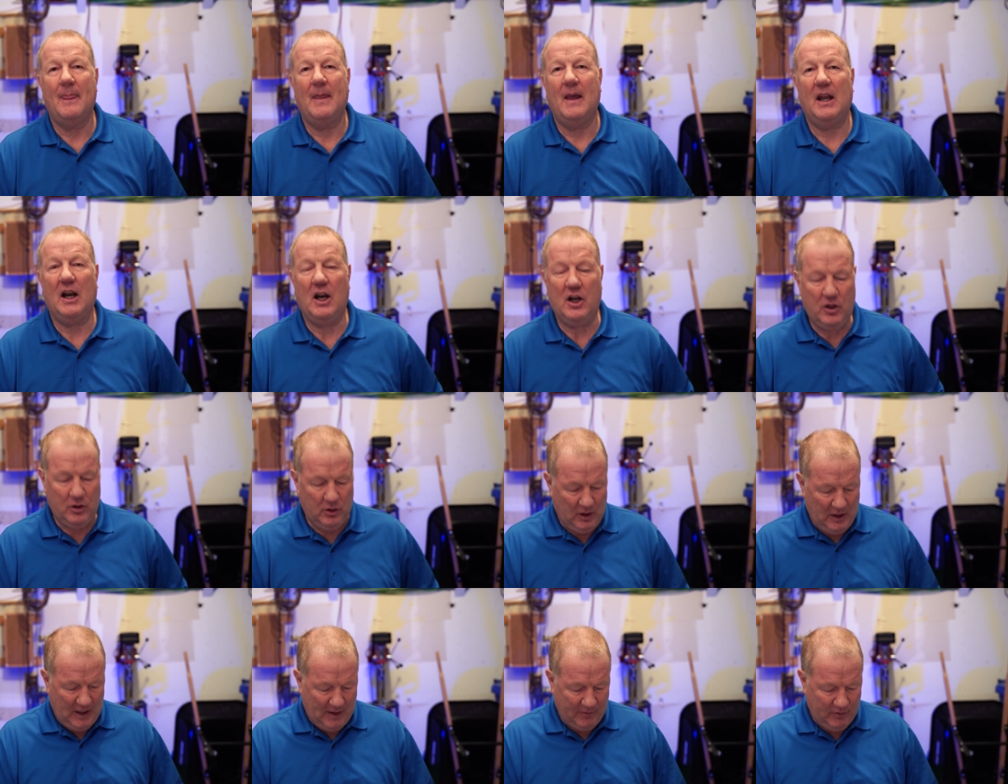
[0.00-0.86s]
And I
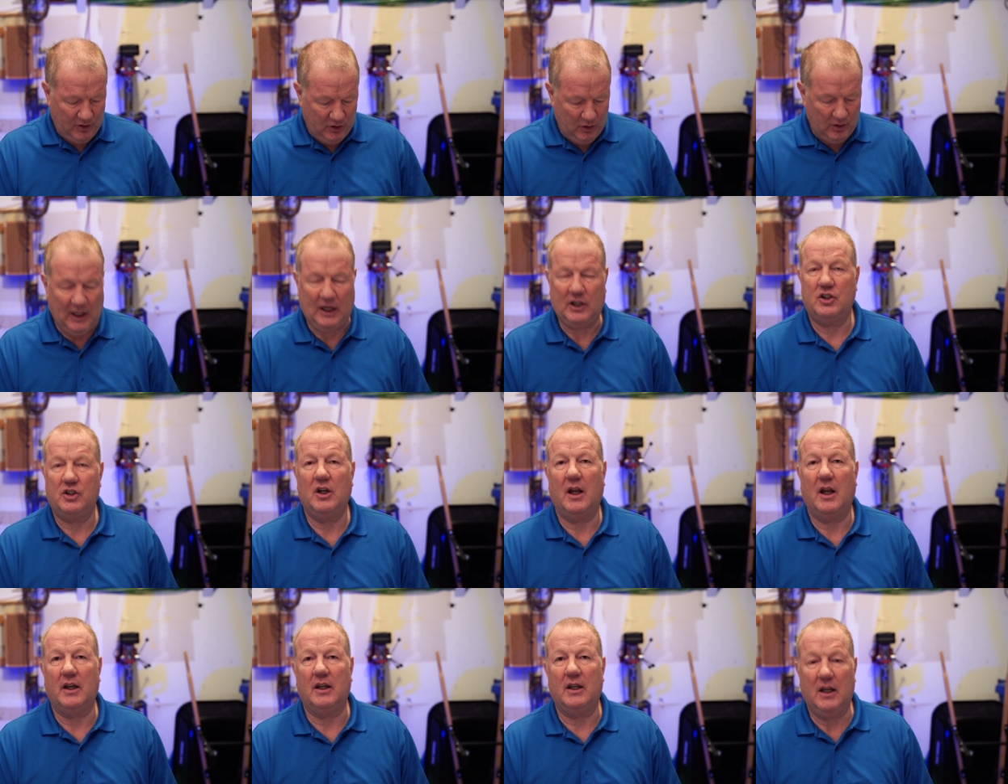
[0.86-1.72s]
usually have to do that
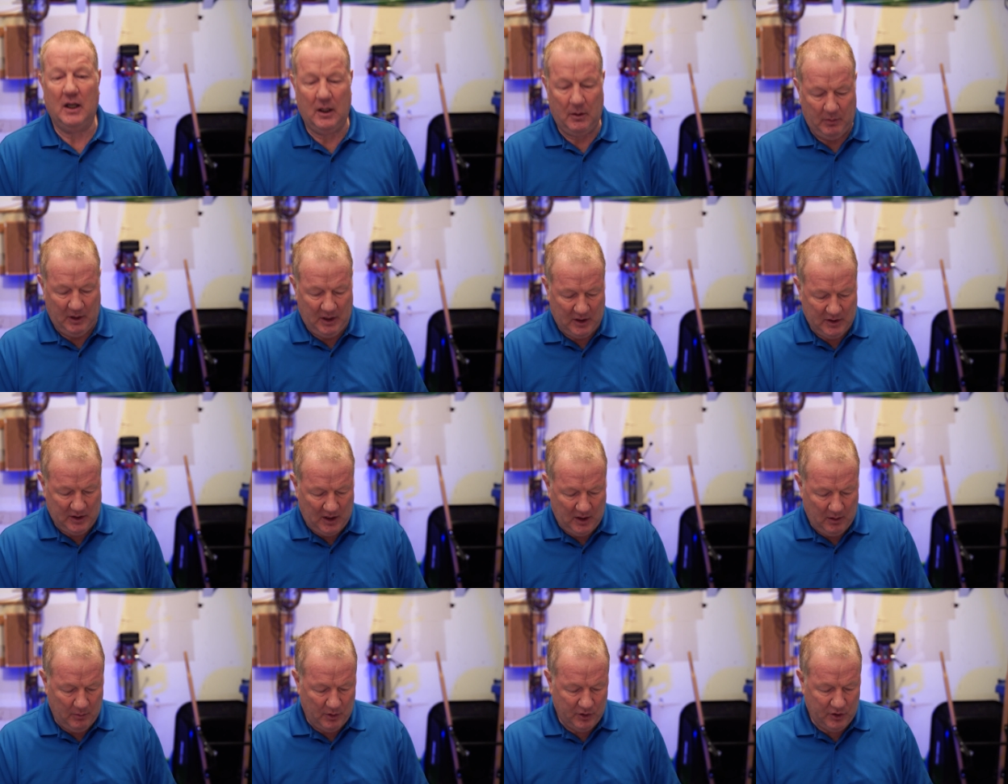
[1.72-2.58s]
shot again because
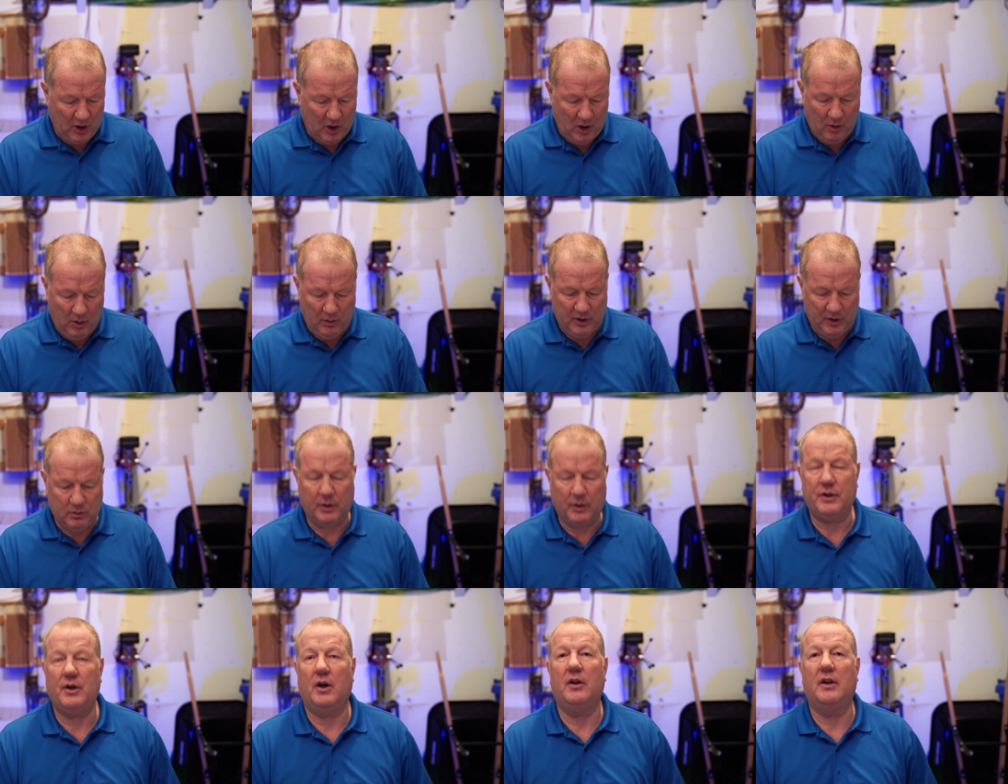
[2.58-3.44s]
I almost always
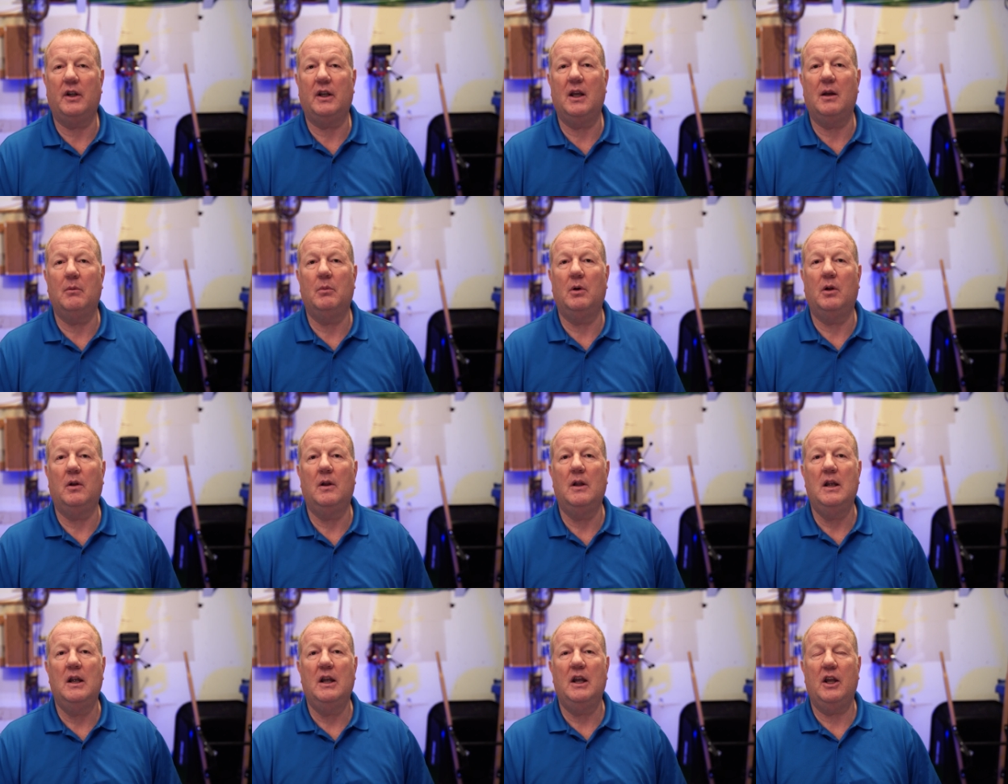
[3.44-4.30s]
will turn the gimbal
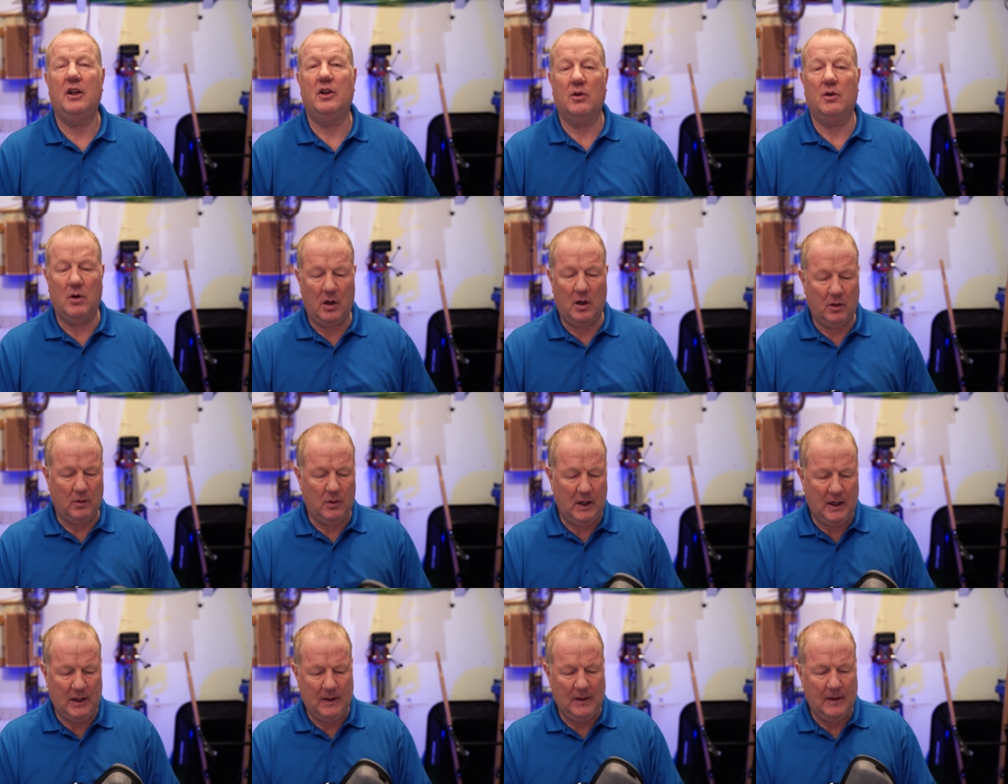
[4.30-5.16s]
in the wrong
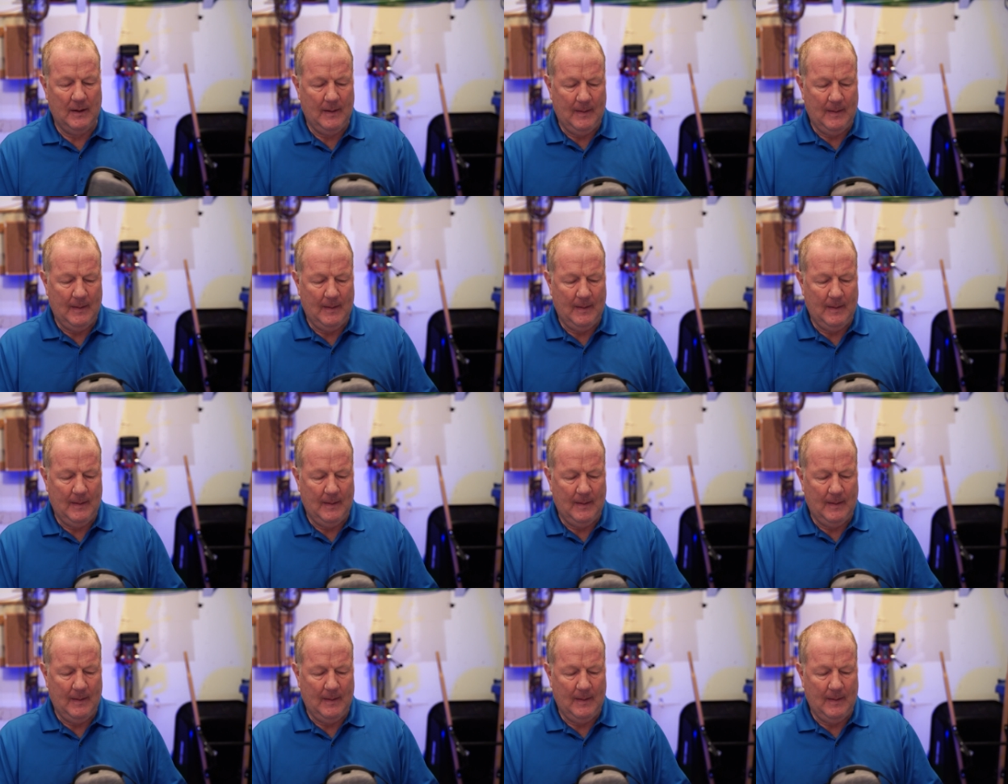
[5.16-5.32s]
way.